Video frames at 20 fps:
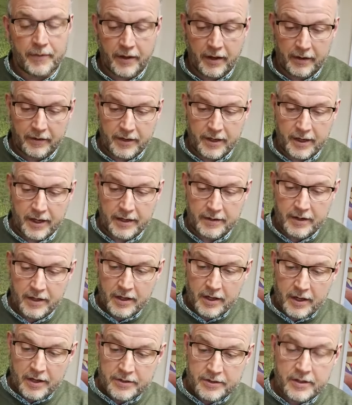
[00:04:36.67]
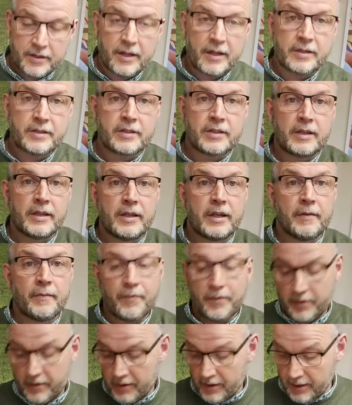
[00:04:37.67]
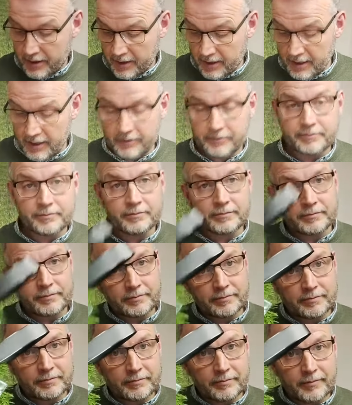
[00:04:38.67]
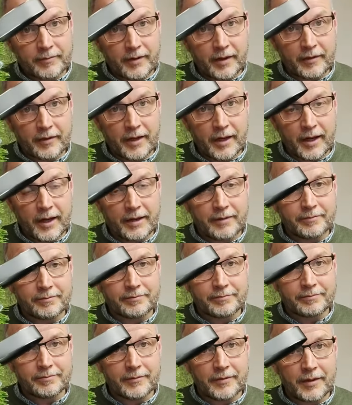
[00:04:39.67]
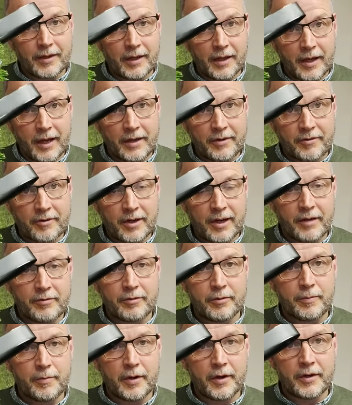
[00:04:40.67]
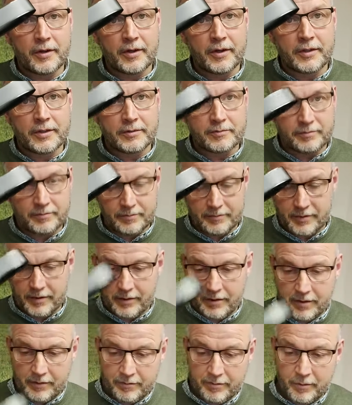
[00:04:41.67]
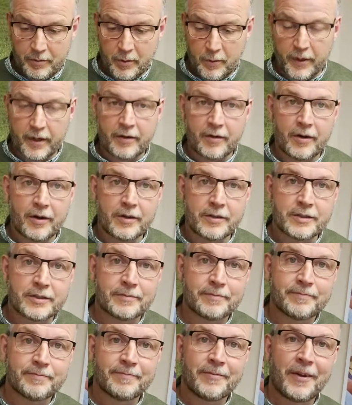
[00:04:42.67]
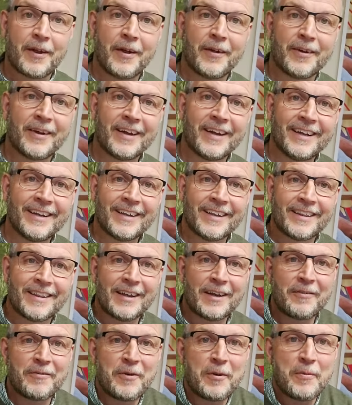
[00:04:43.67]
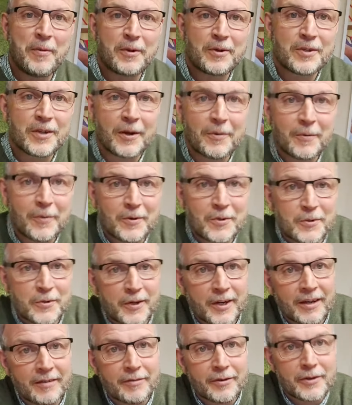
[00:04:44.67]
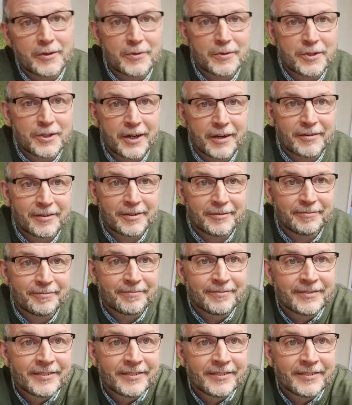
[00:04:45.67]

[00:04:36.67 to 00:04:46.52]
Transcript: Okay, so that's the Ludlow. Okay, entry level product from Quickgrass. Okay, thank you very much. Hope you enjoyed our virtual showroom.